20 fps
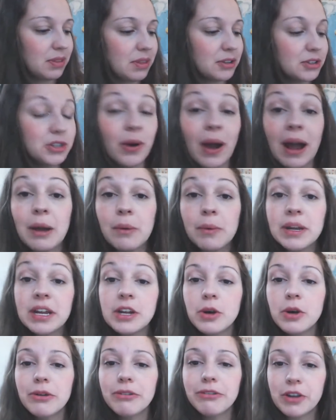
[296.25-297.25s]
So I want to
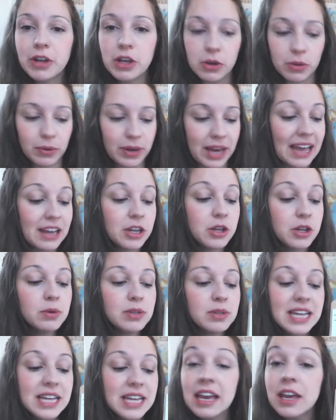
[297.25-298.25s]
know for you, can you
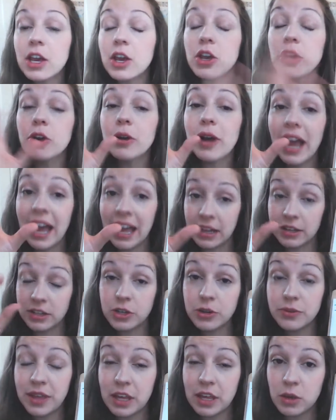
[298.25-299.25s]
take your
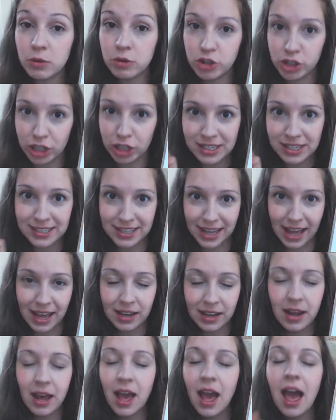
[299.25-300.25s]
answer that you just
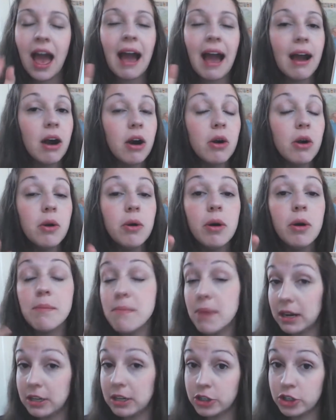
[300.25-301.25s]
said? How
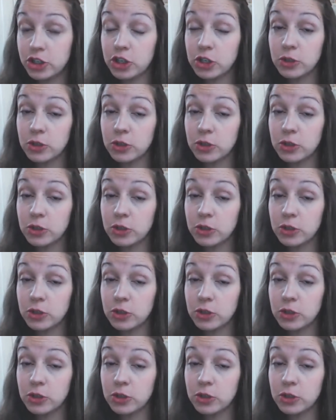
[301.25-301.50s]
much do you